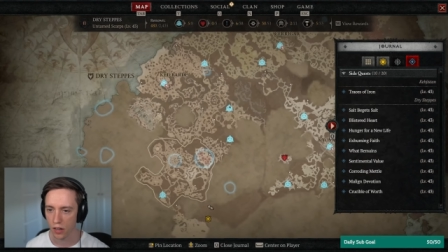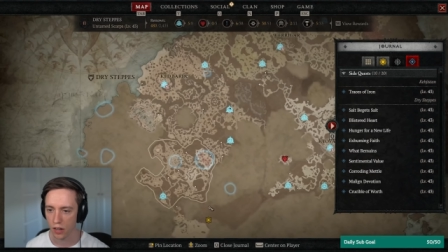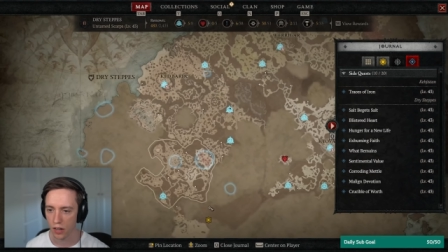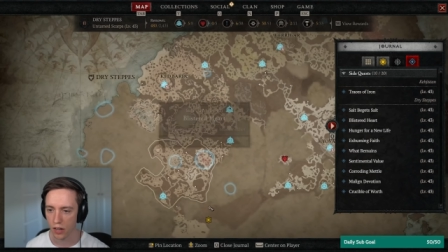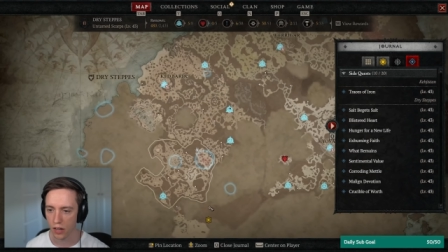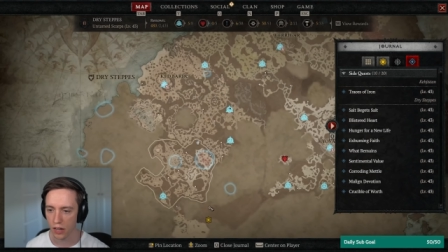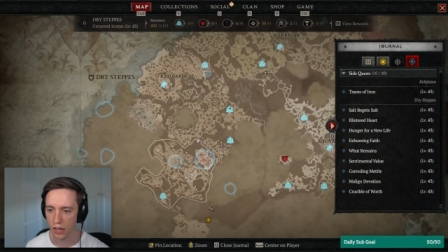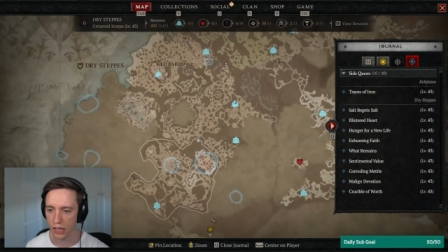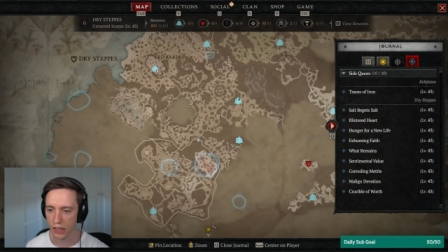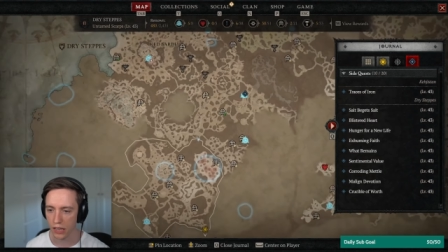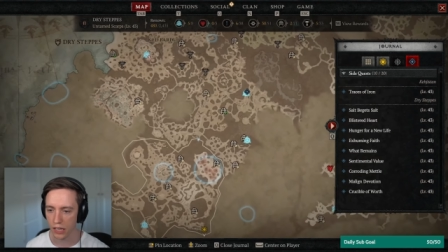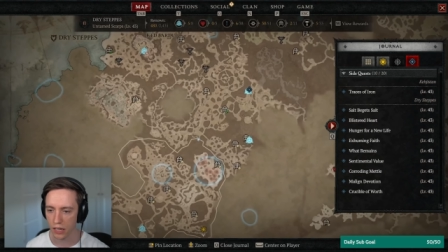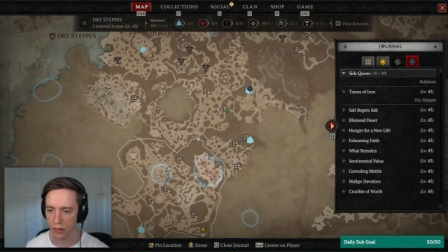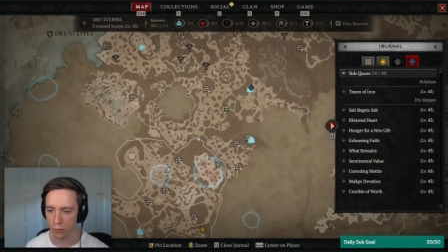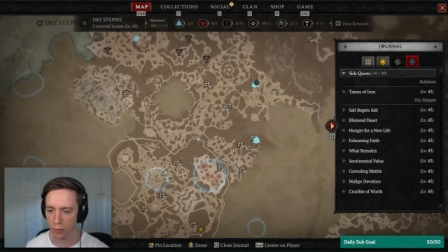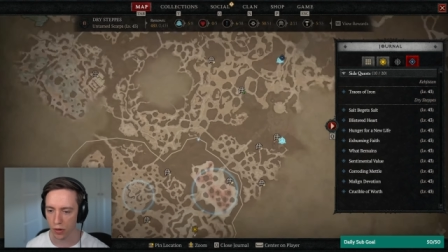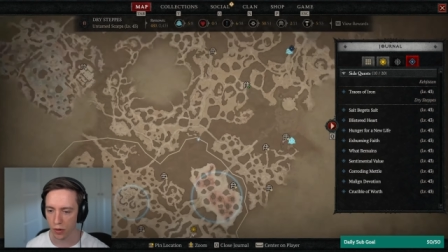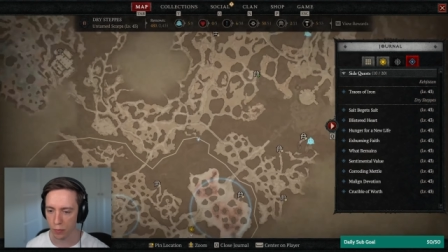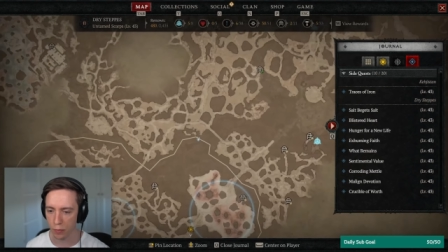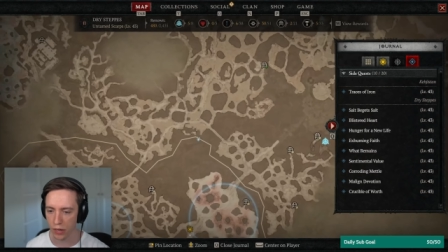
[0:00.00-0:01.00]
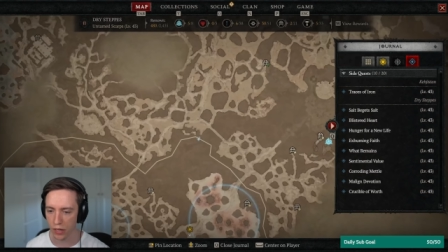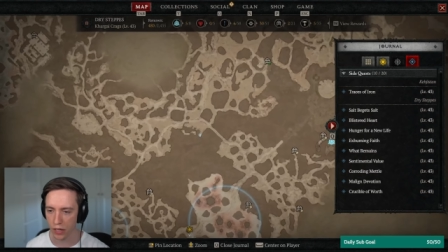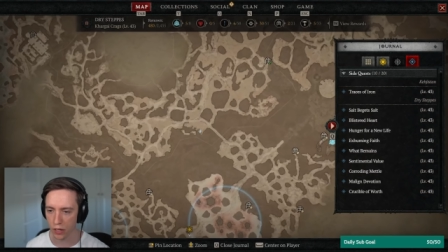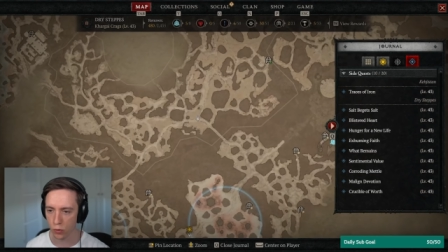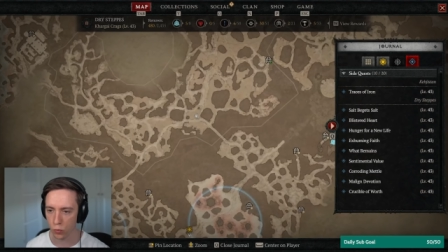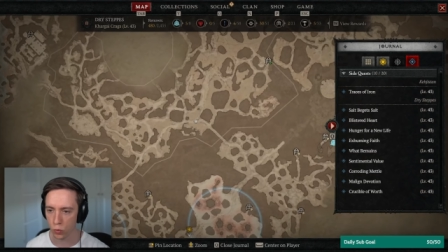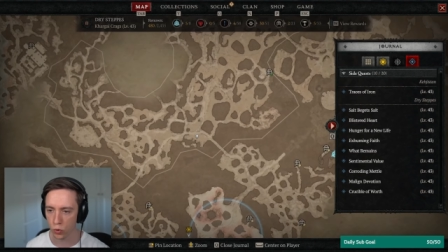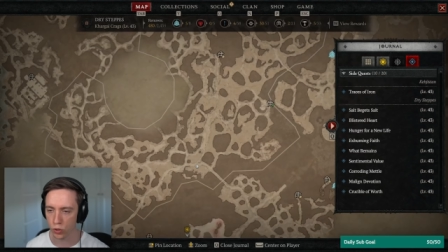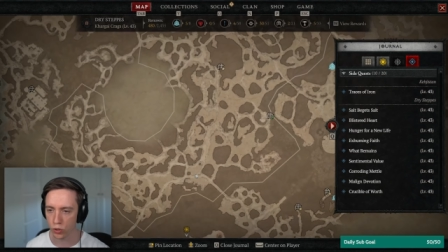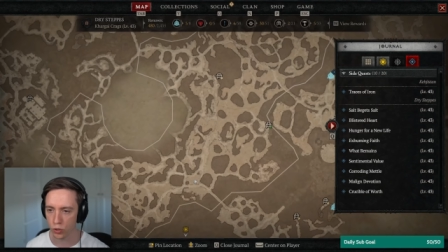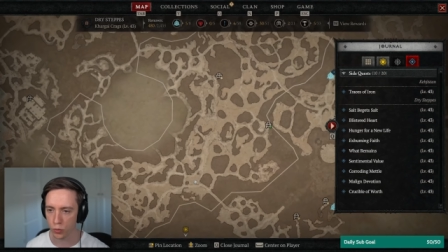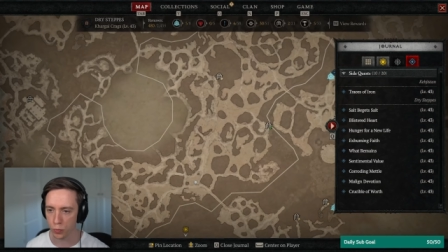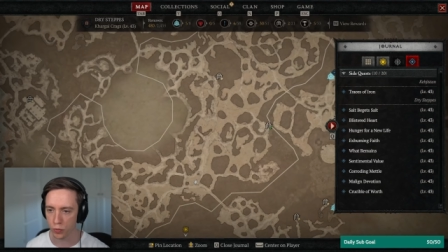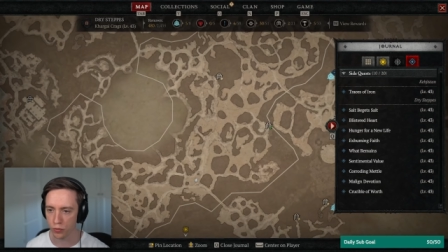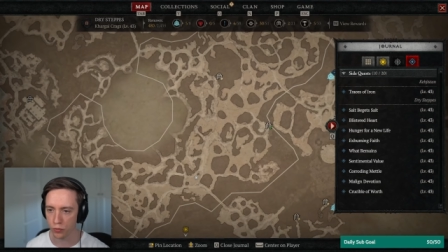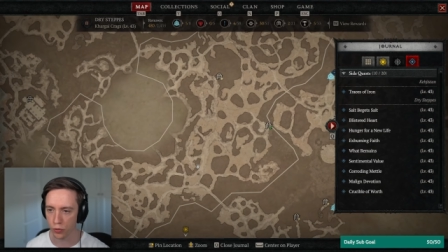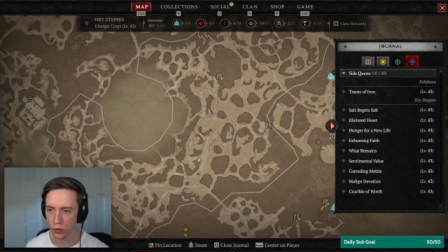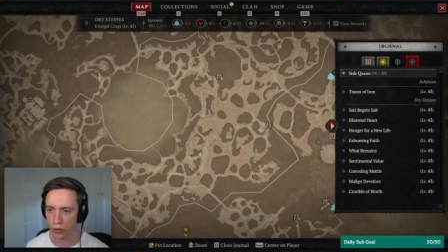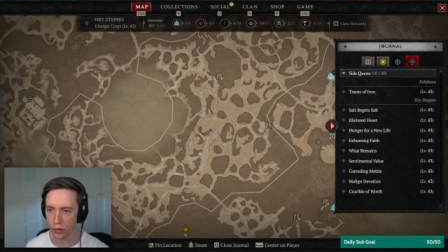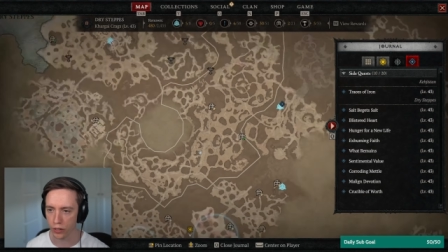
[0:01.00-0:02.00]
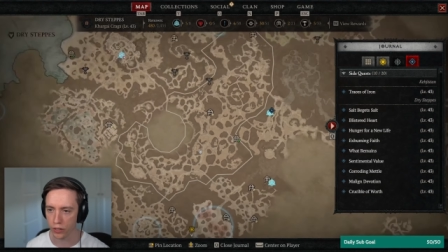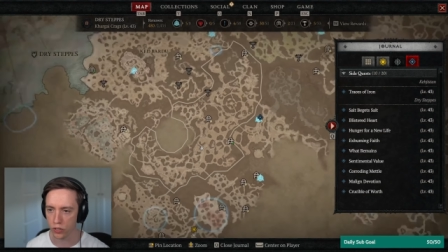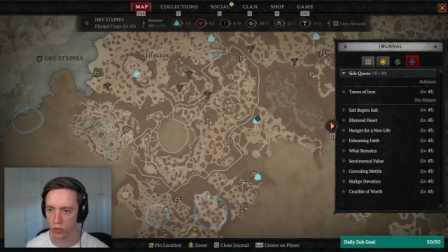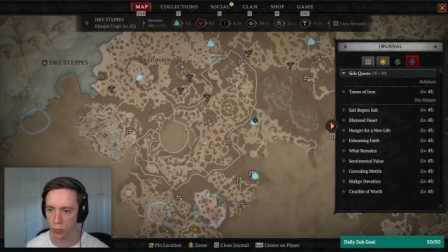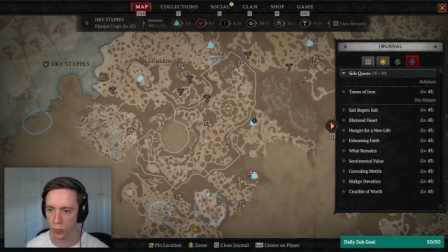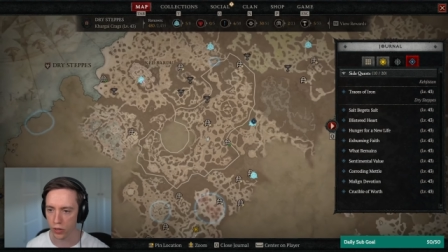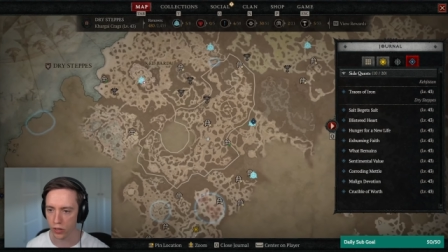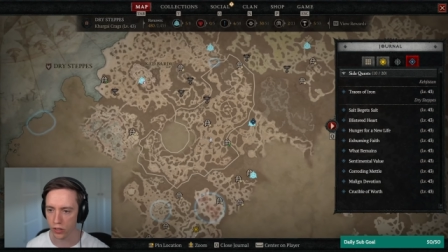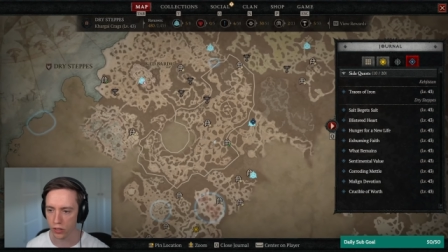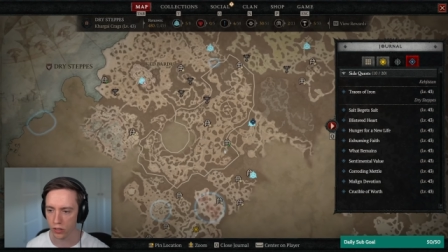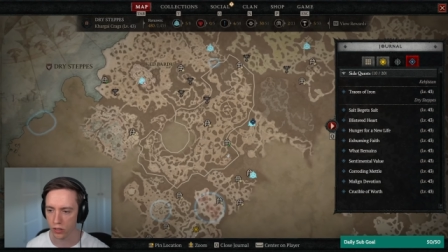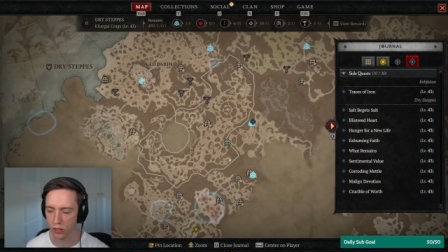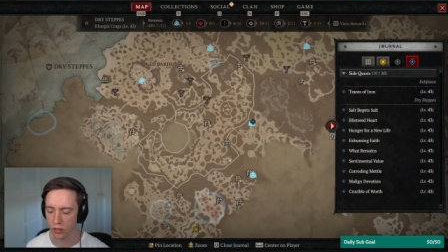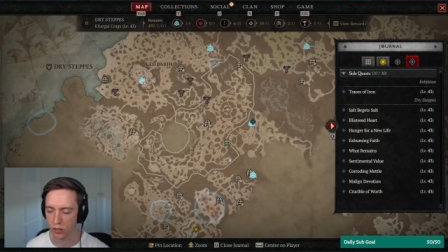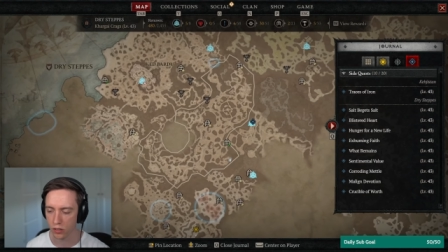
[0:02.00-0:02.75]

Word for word: I think I'm gonna make it worse before it gets better.